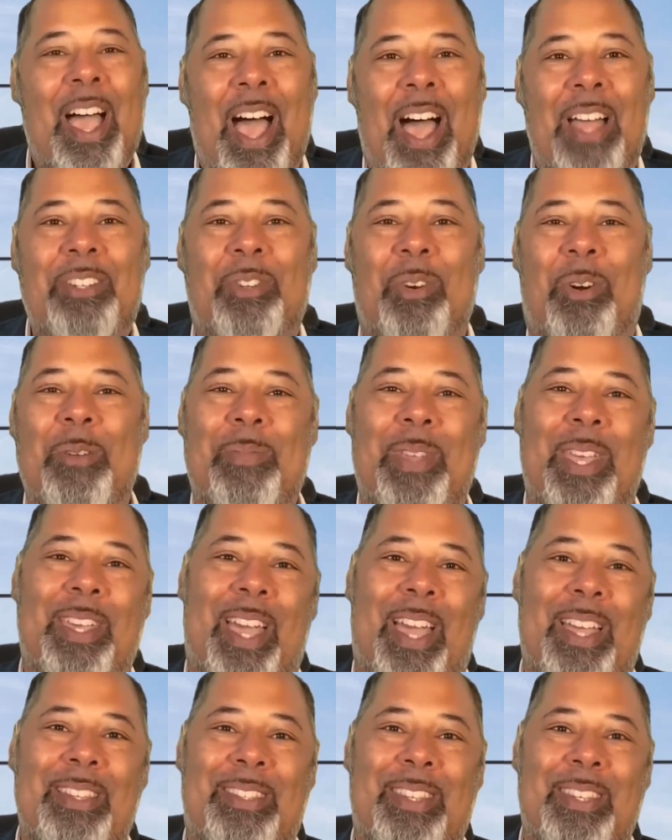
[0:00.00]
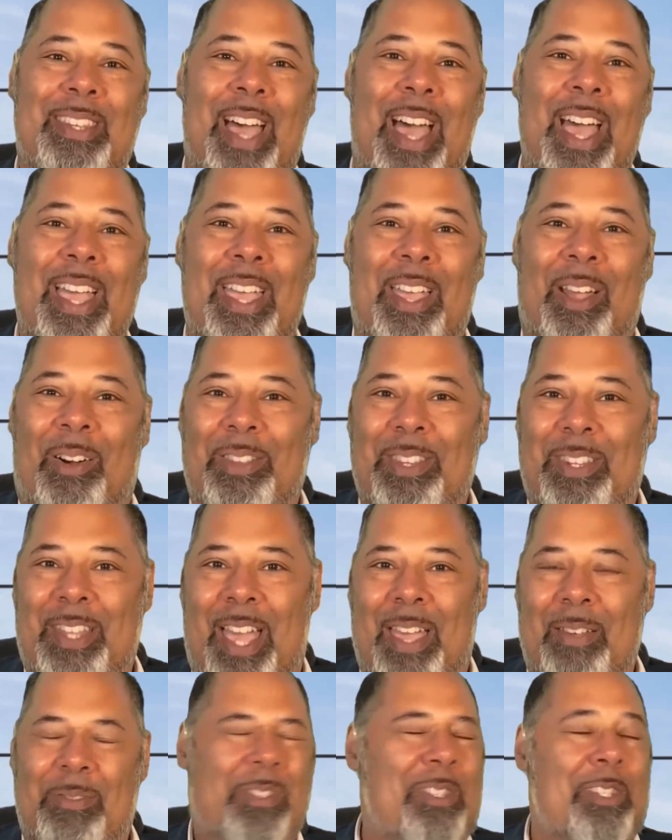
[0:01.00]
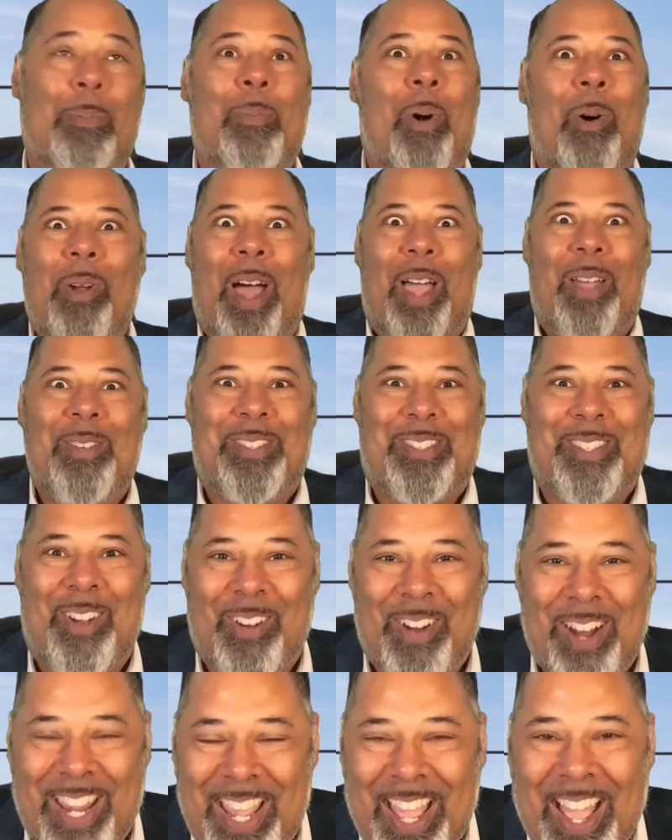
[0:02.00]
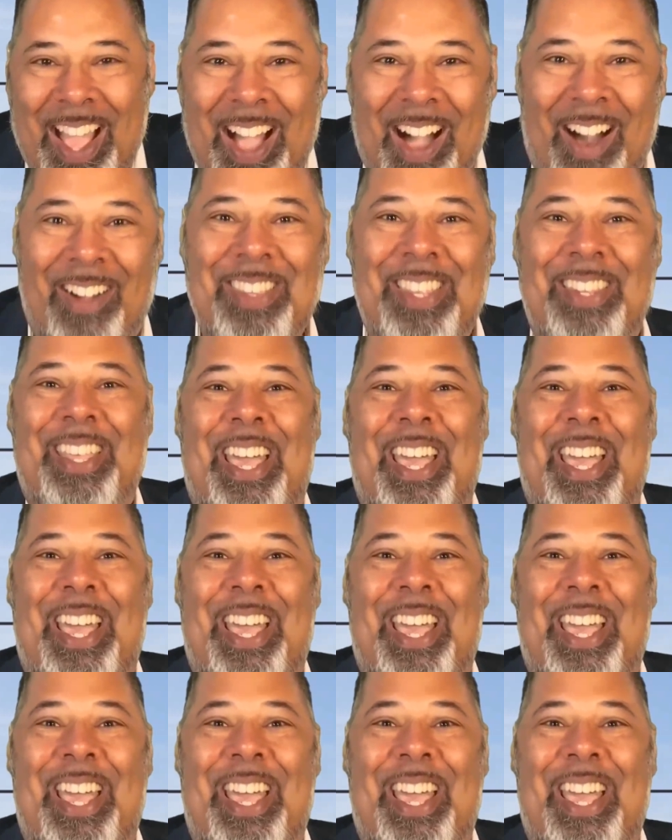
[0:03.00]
and join me again tomorrow on the